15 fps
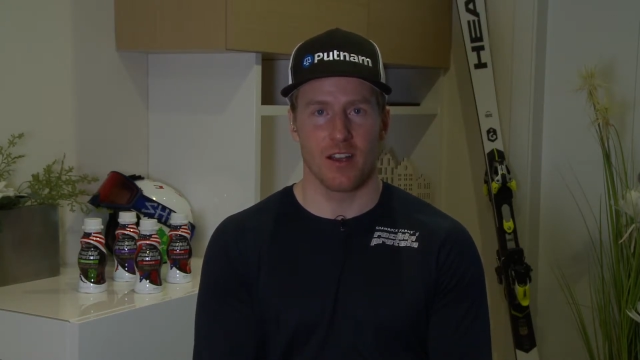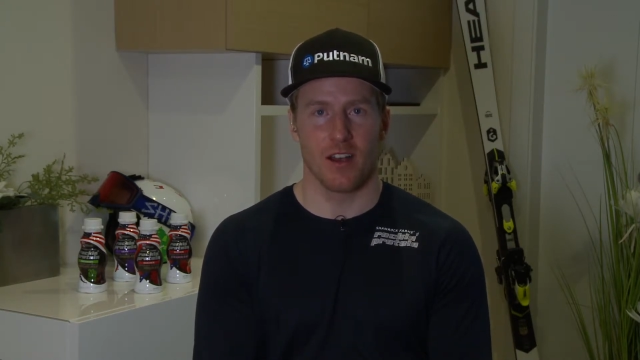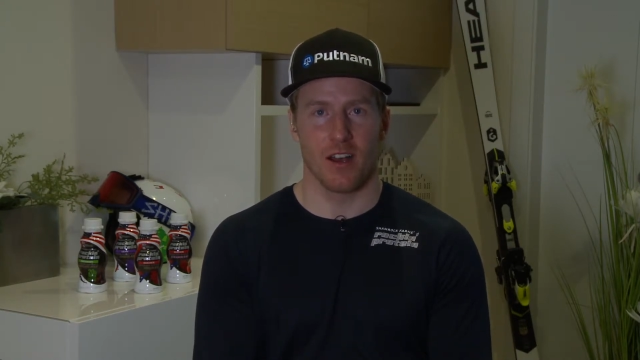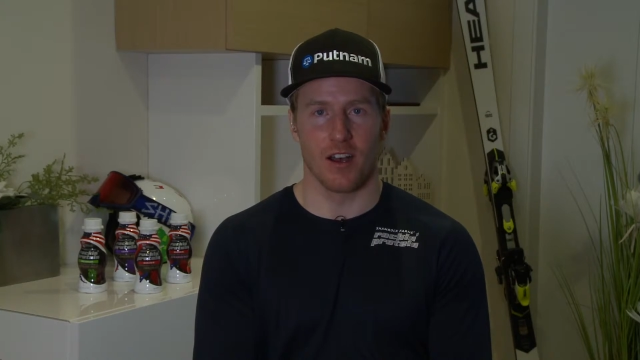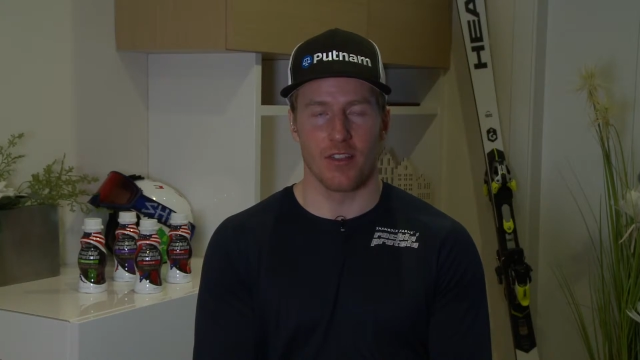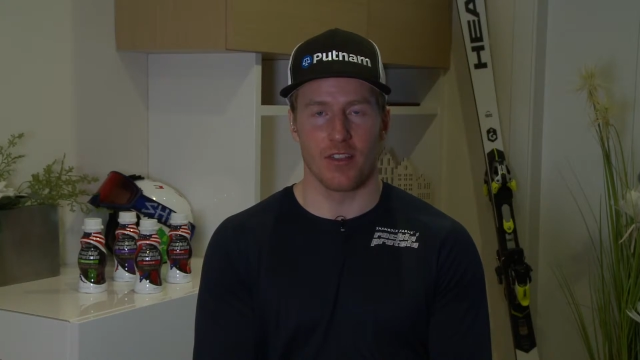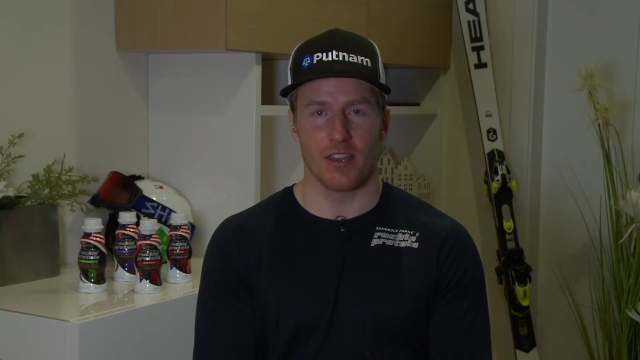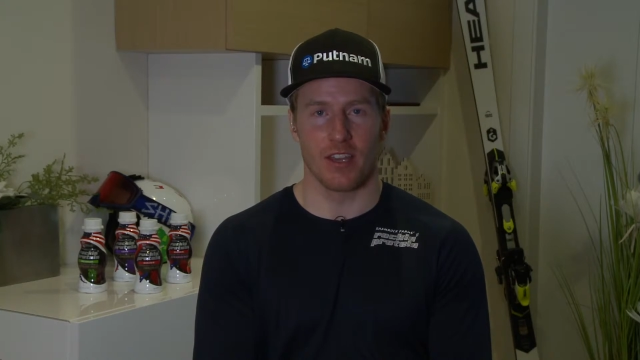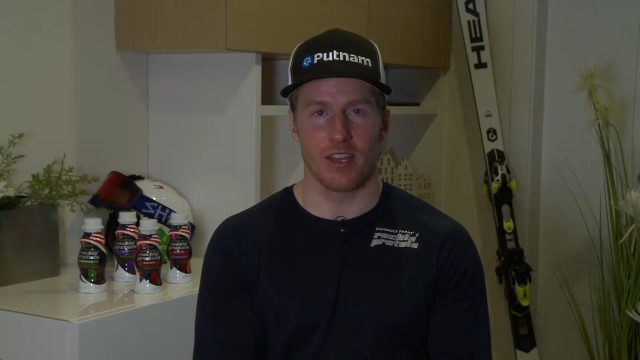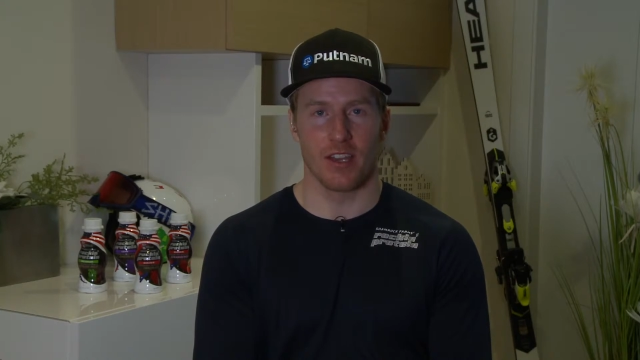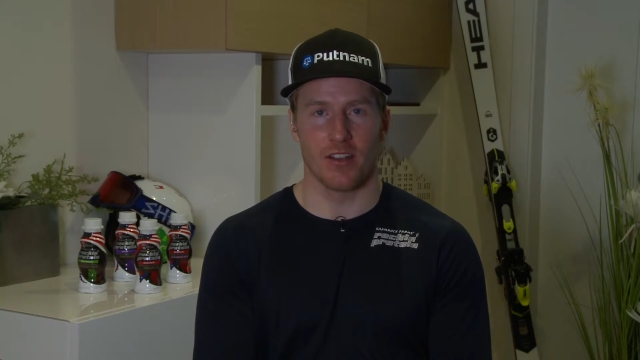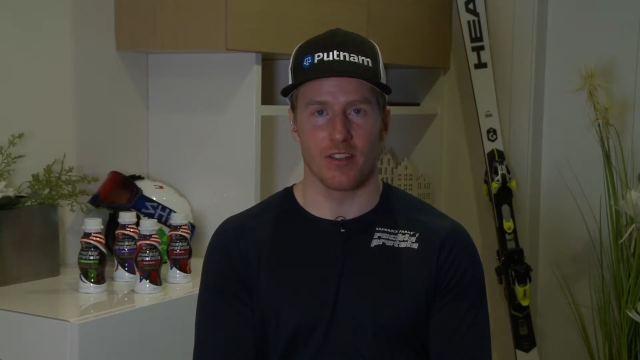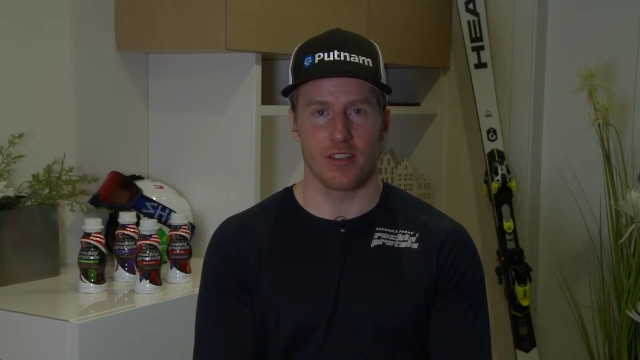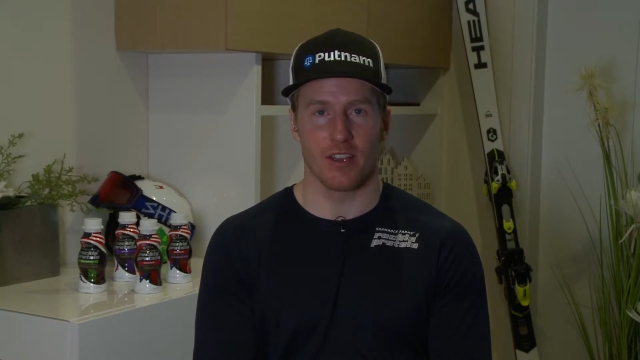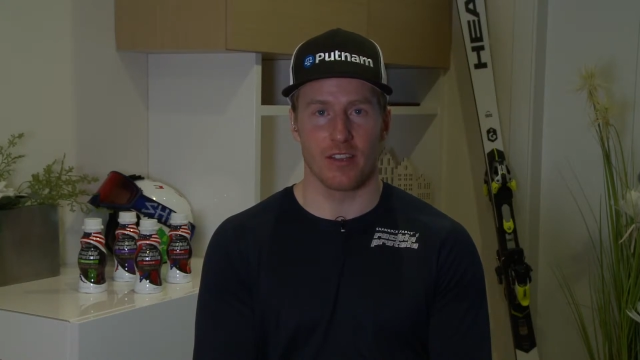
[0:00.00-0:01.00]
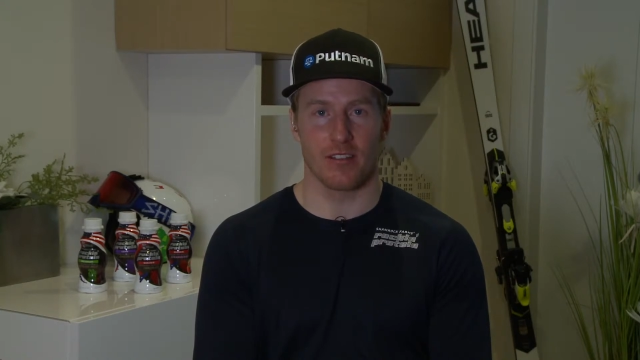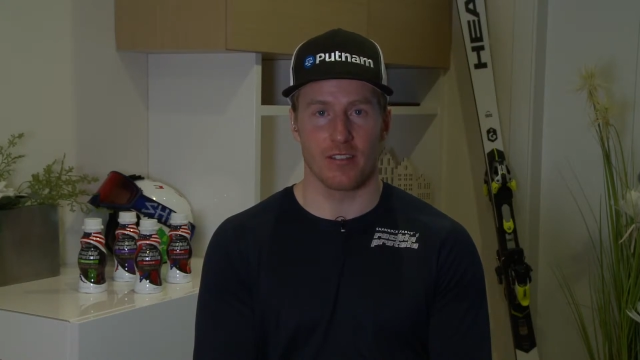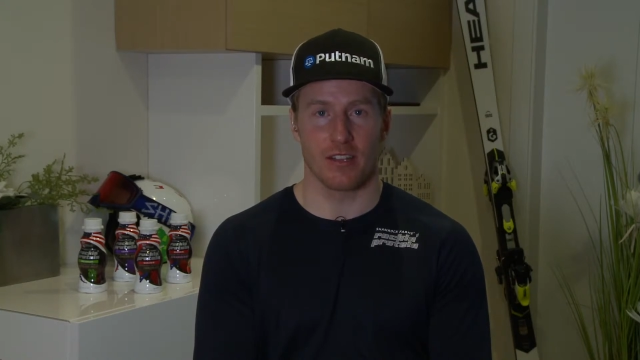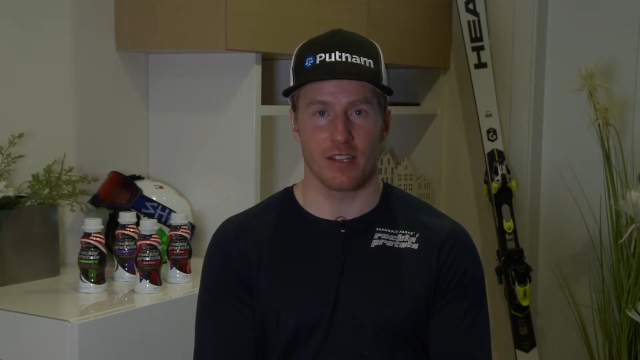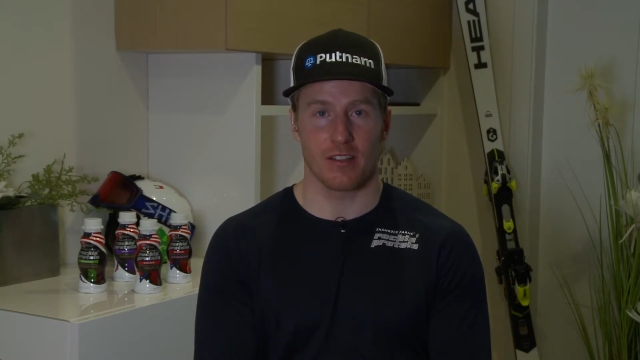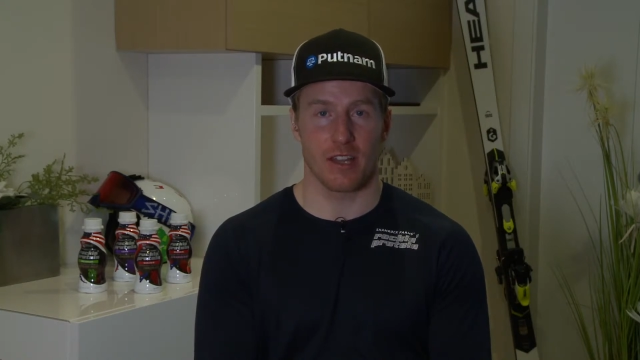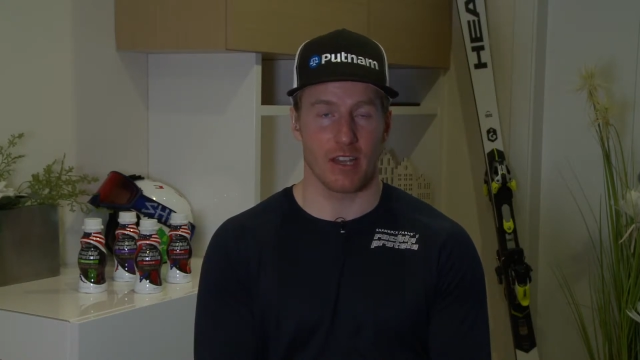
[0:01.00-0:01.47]
on the hill, and then
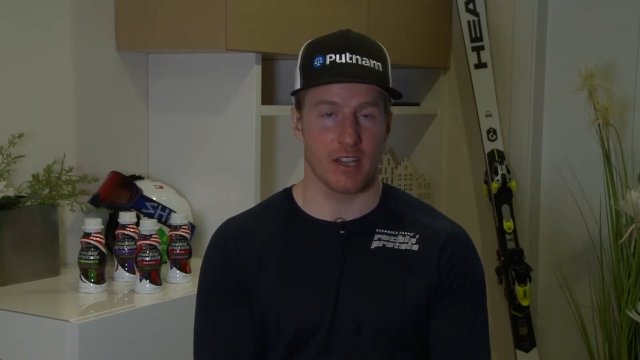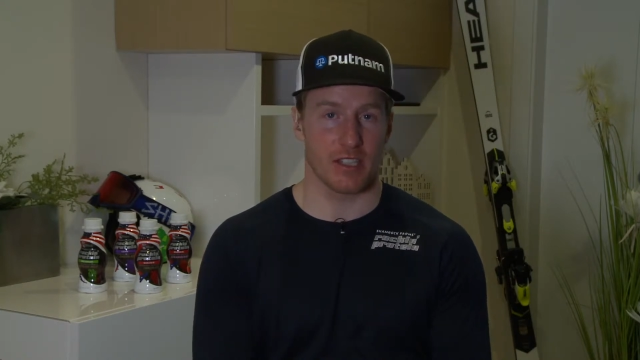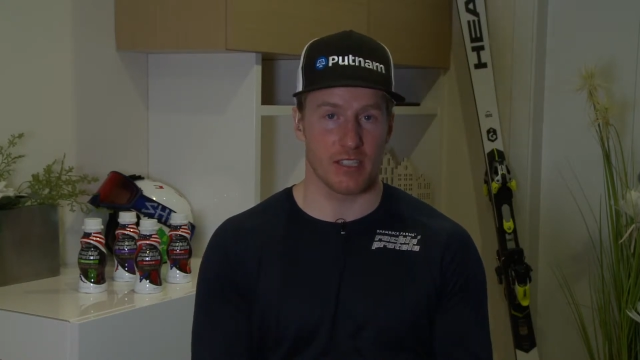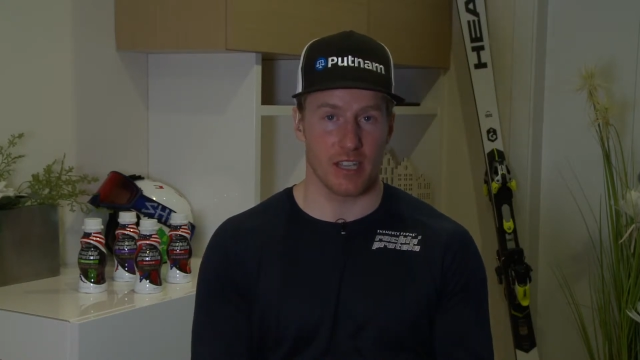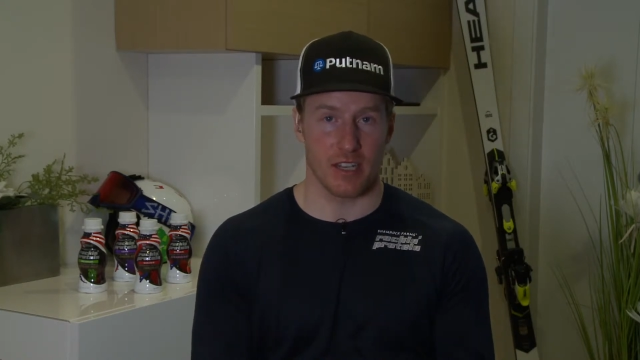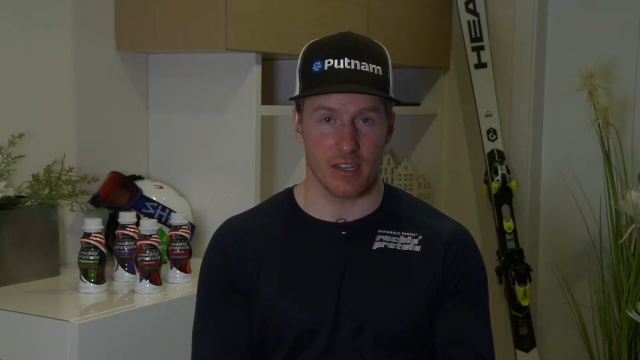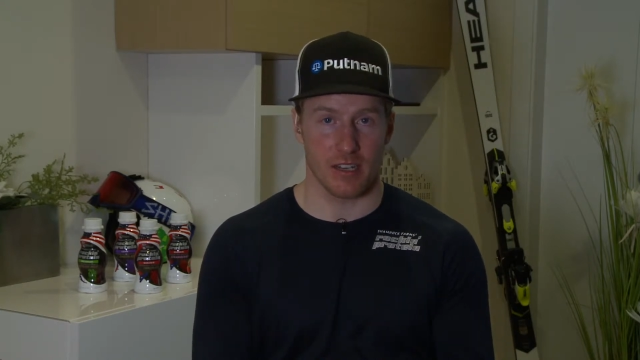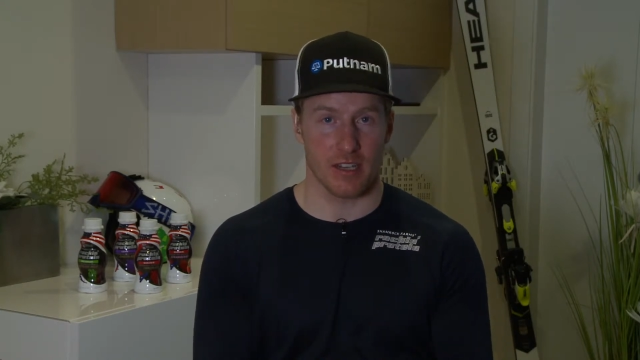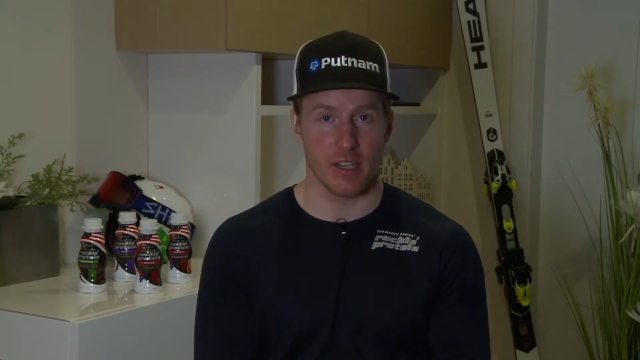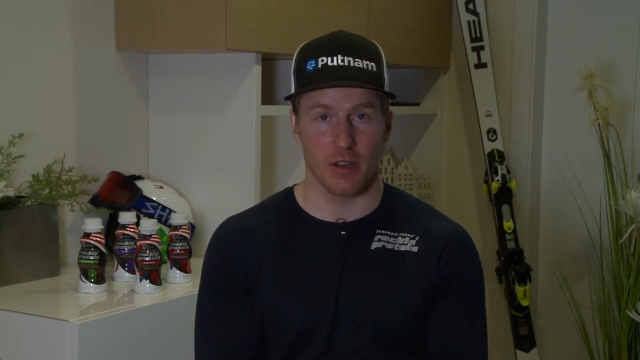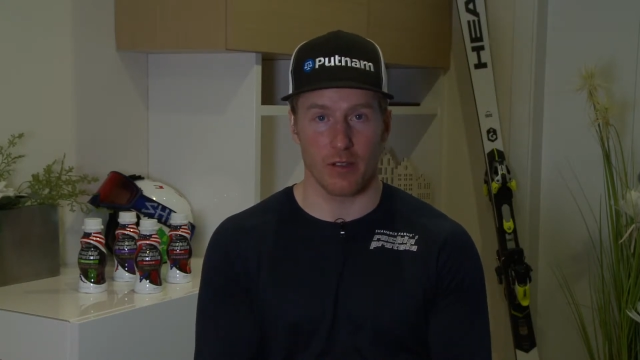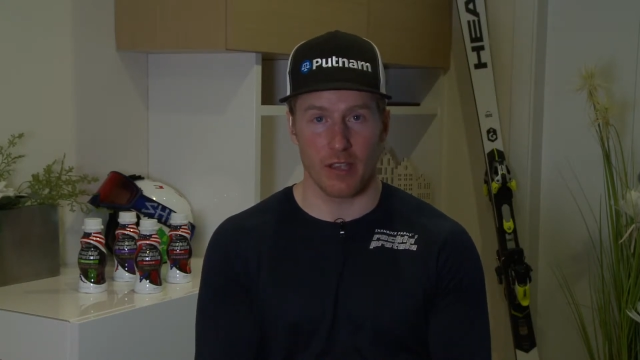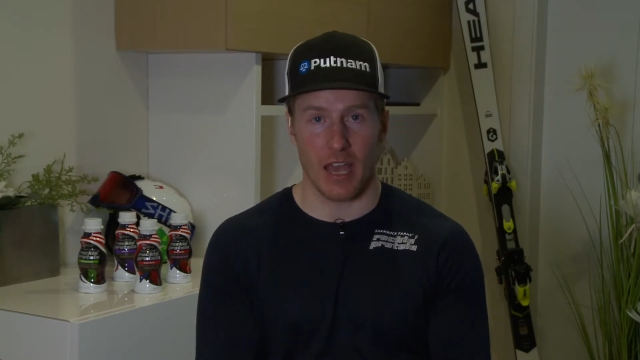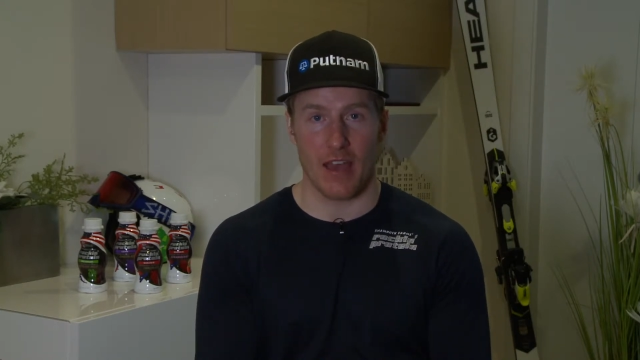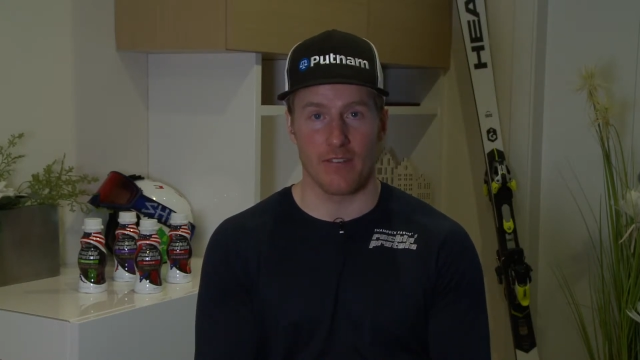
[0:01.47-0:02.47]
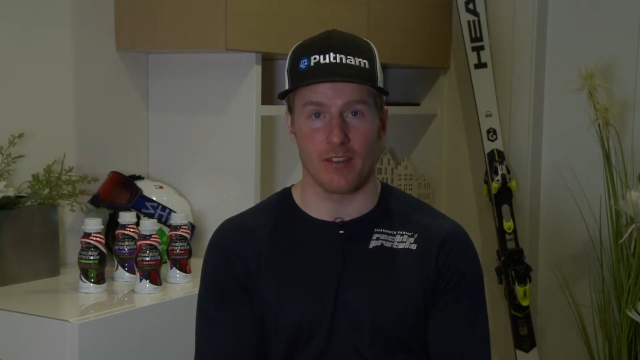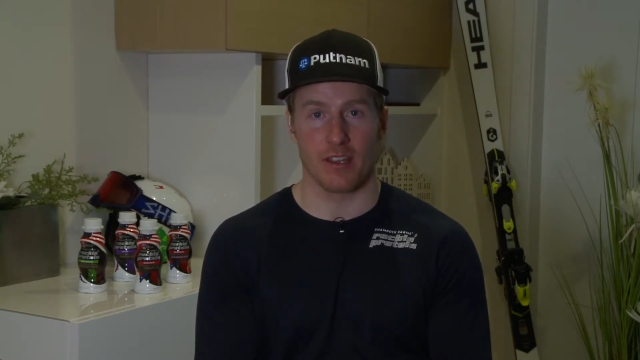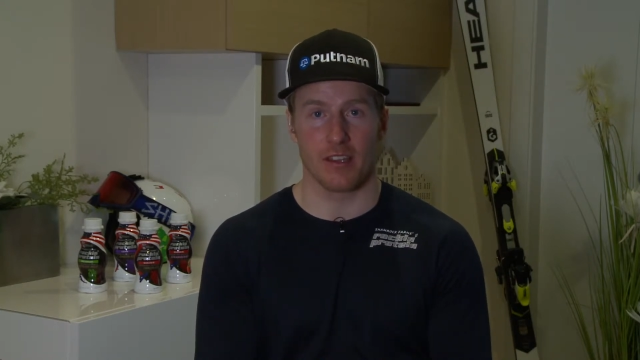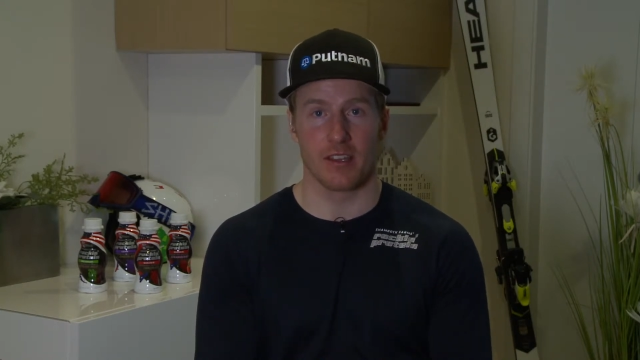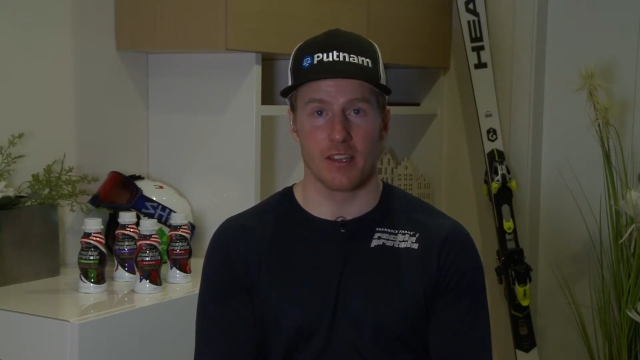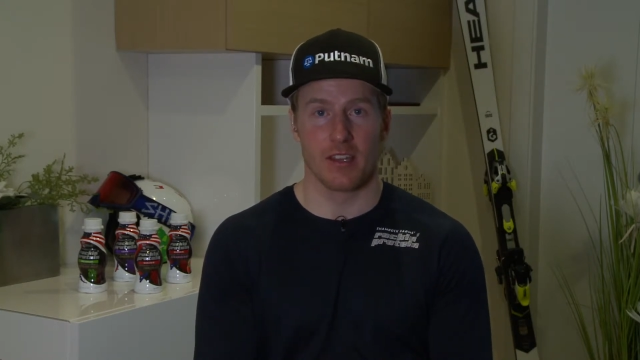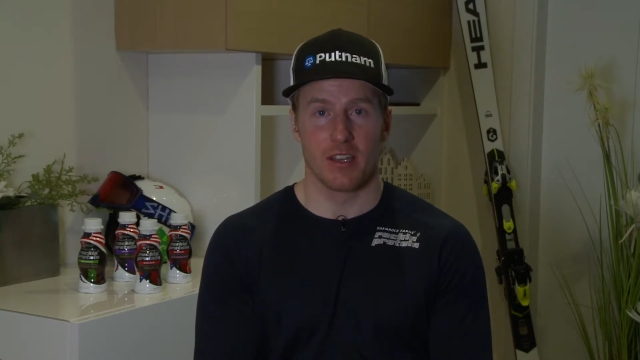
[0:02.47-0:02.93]
like I said, having